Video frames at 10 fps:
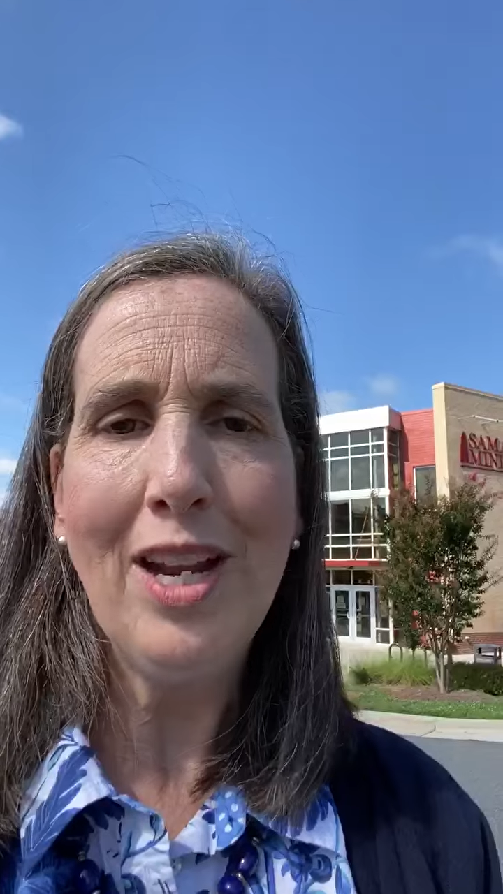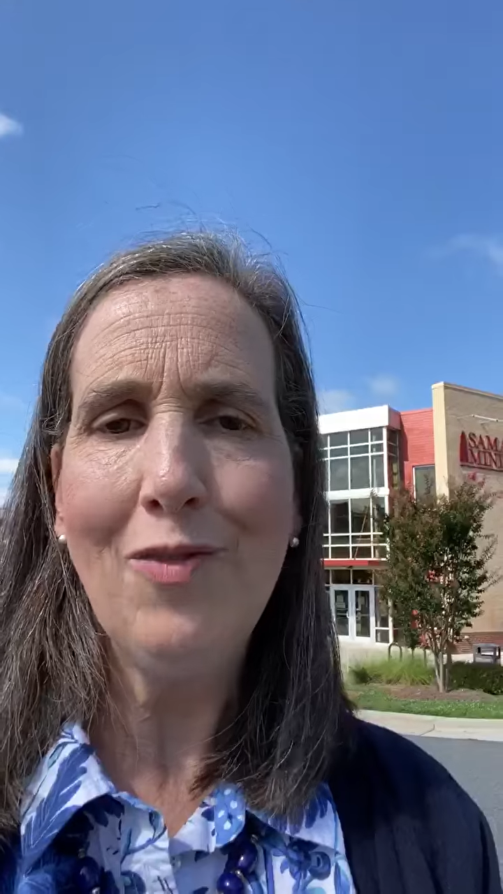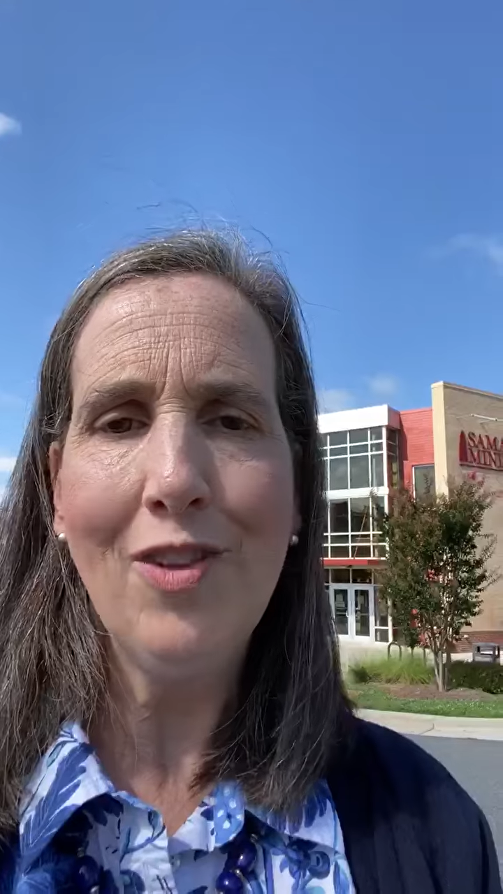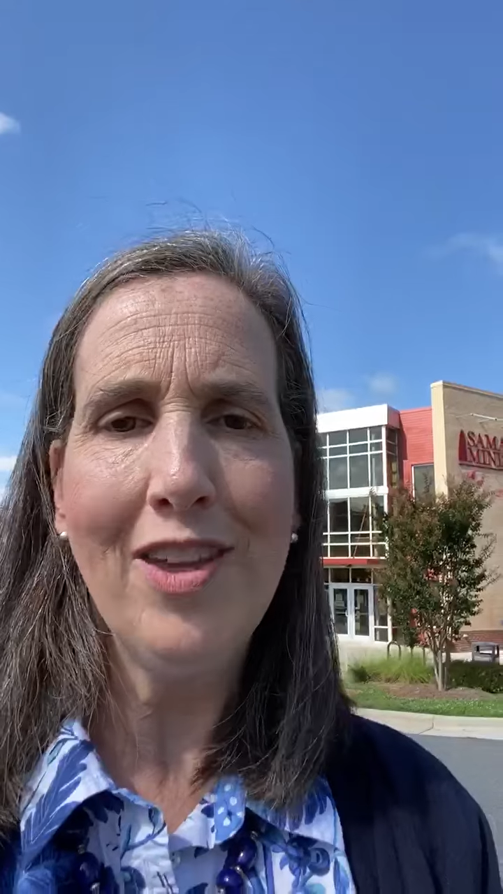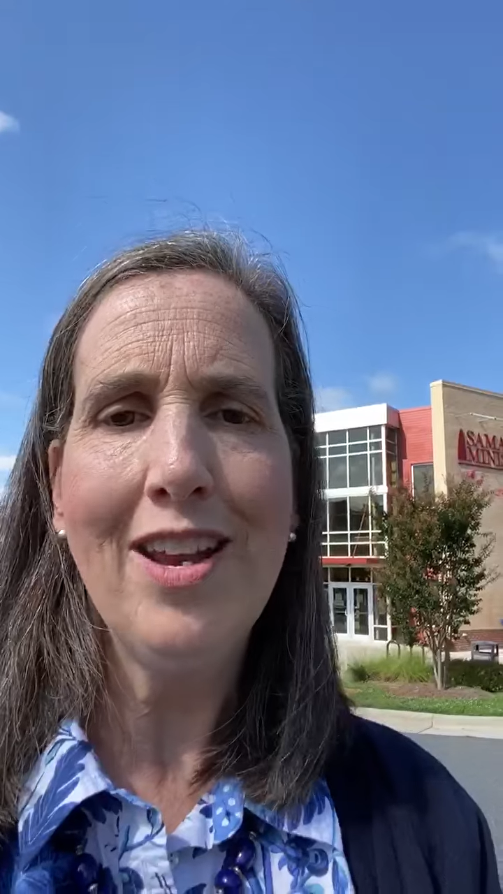
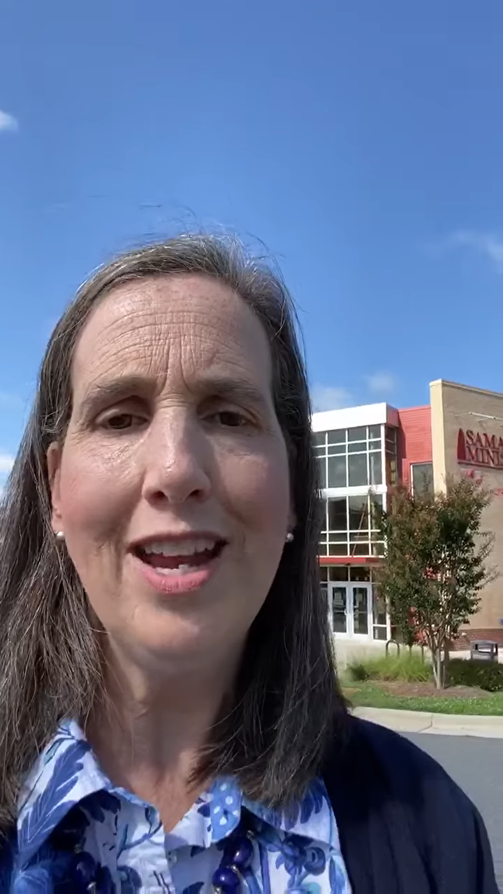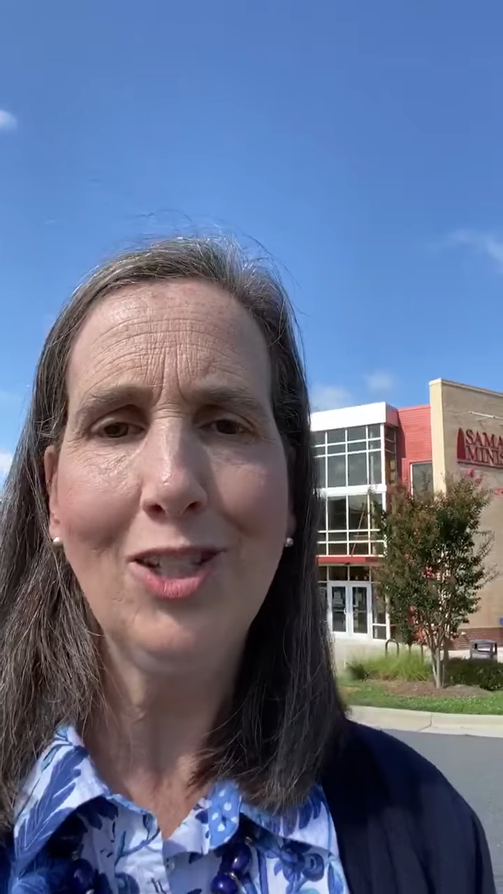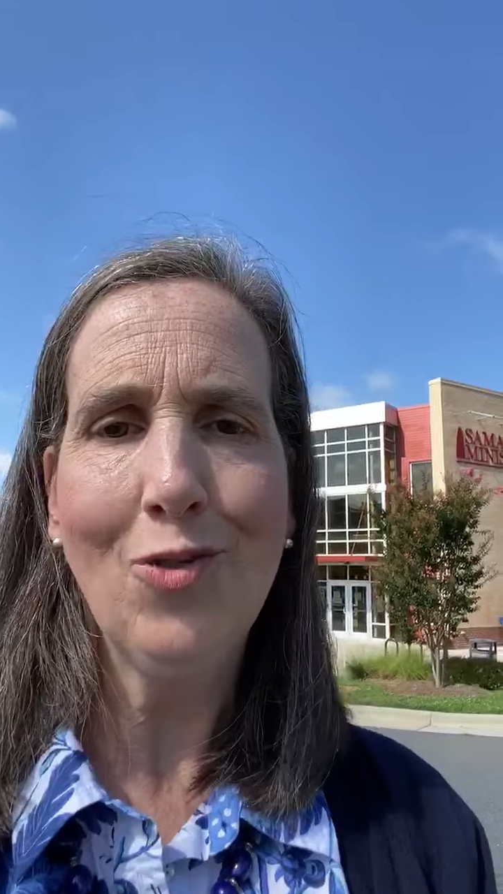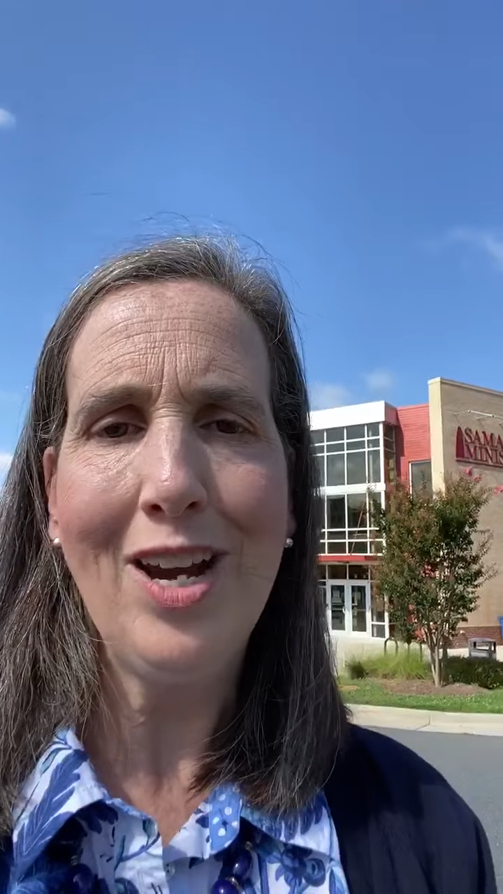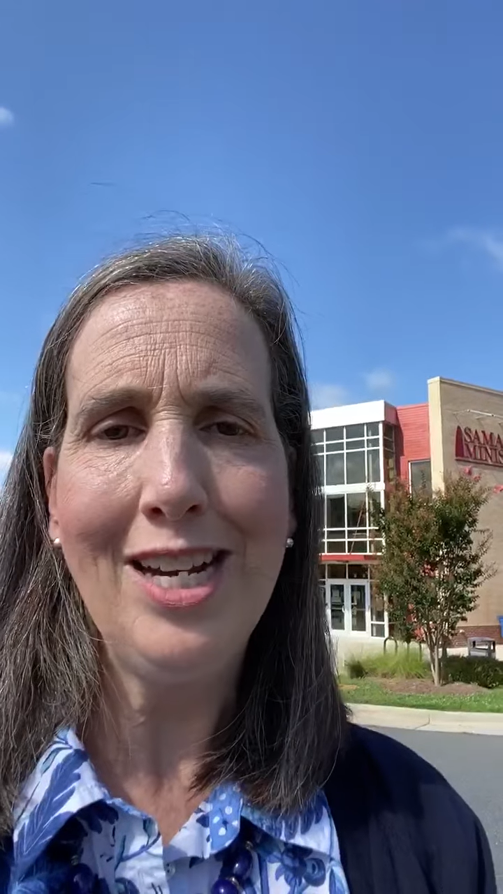for the next
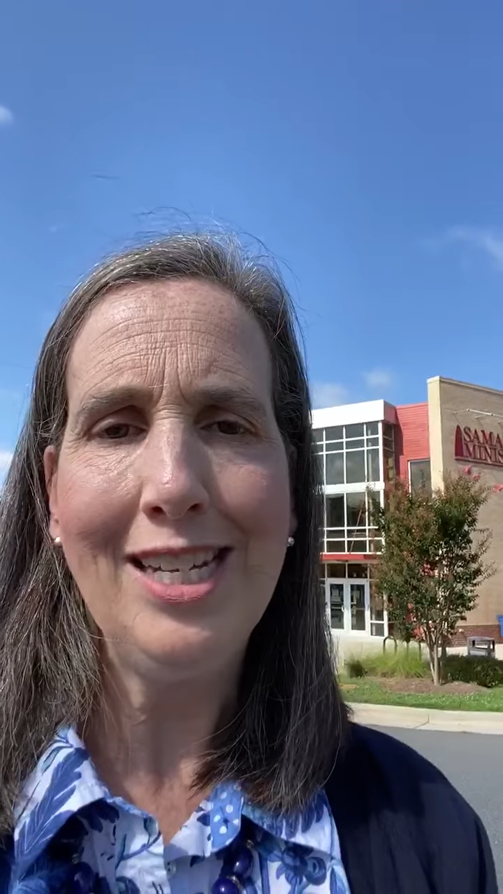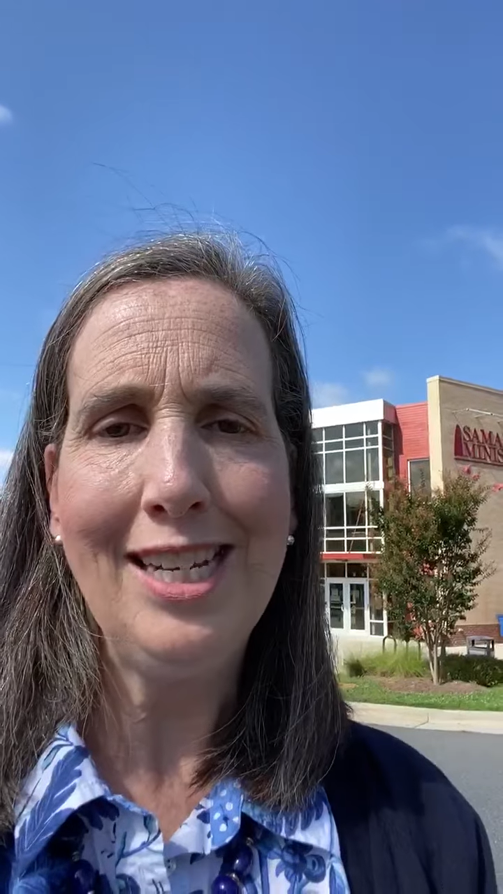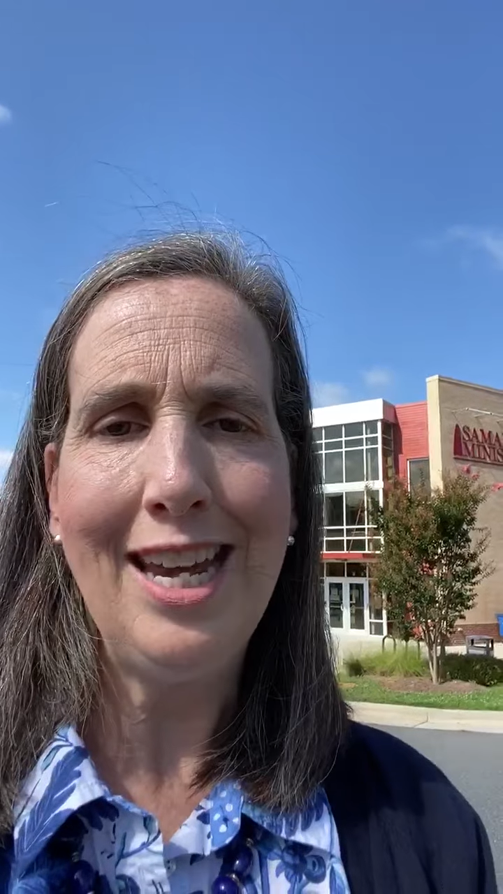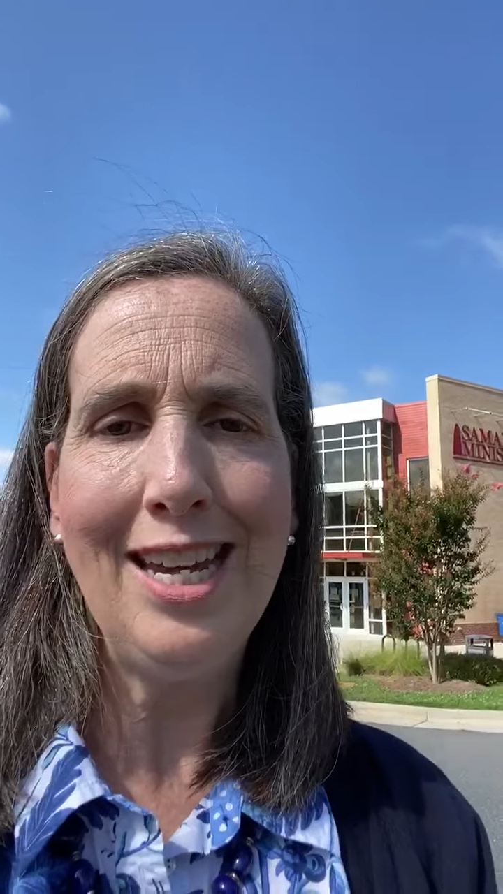rainy day